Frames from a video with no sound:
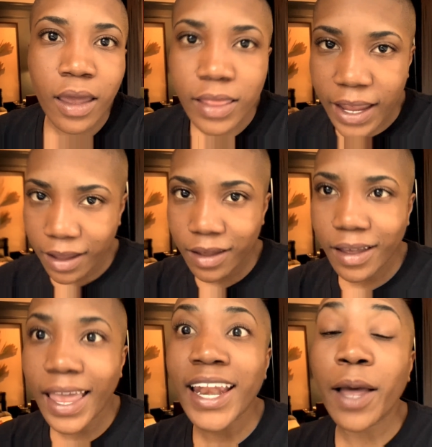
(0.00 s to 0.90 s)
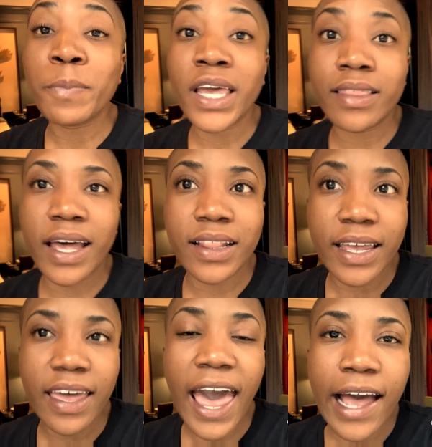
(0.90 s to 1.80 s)
Like, and I mean that,
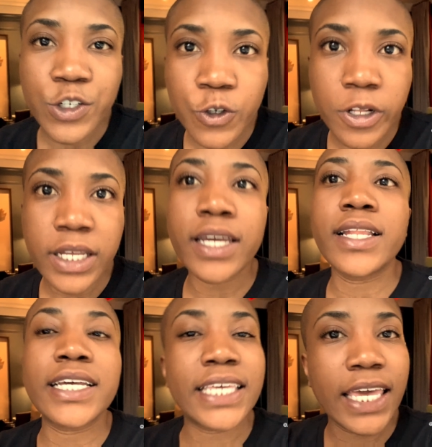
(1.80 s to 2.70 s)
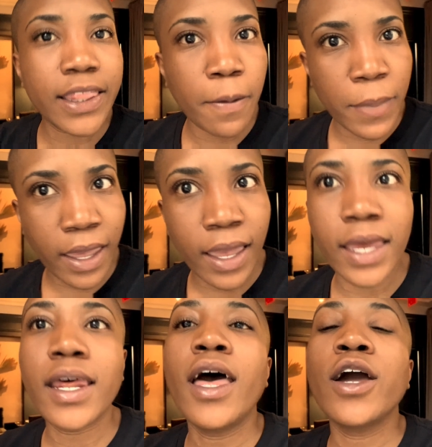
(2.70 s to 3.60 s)
like actually, like get in the bed,
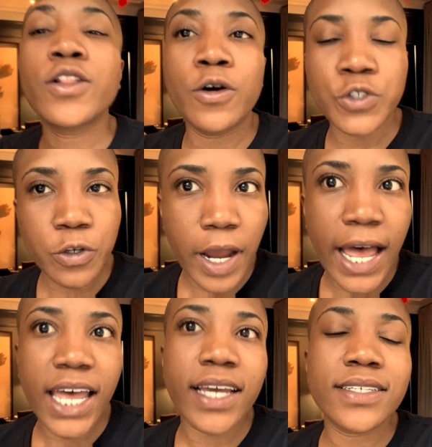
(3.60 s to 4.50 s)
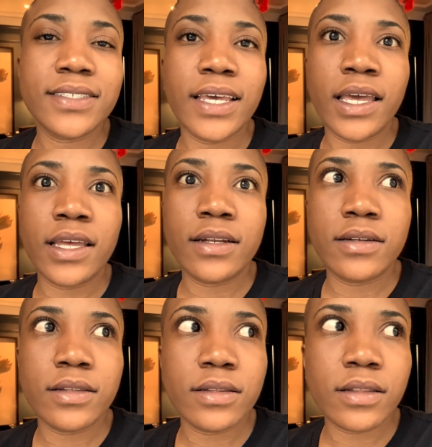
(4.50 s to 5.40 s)
close your eyes, and
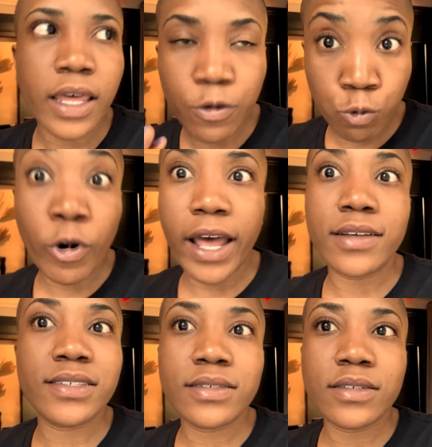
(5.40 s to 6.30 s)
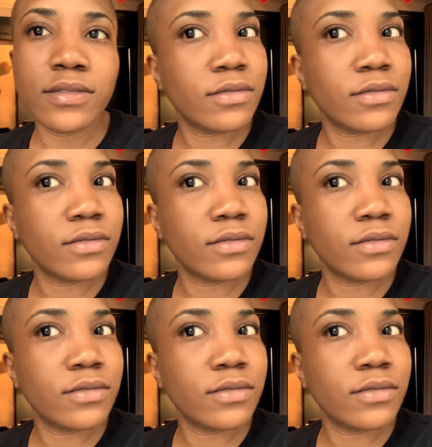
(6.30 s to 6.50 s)
like rest.